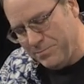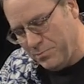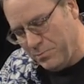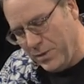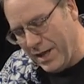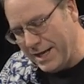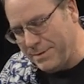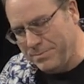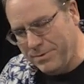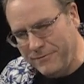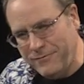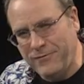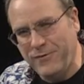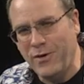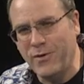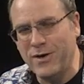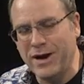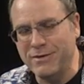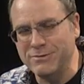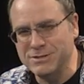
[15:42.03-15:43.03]
like
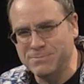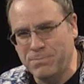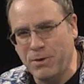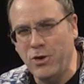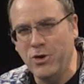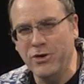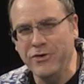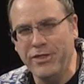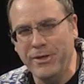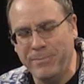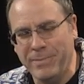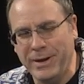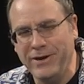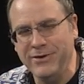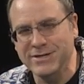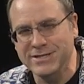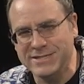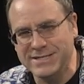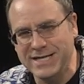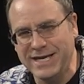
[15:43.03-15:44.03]
before I was born, the
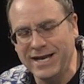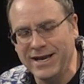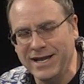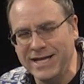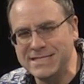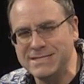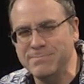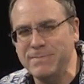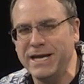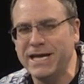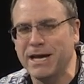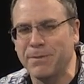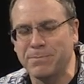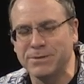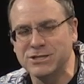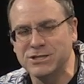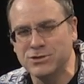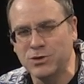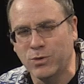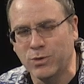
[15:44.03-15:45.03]
parents said, let's make up a
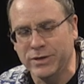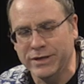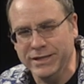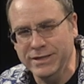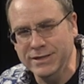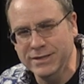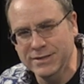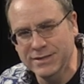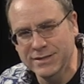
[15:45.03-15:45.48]
story.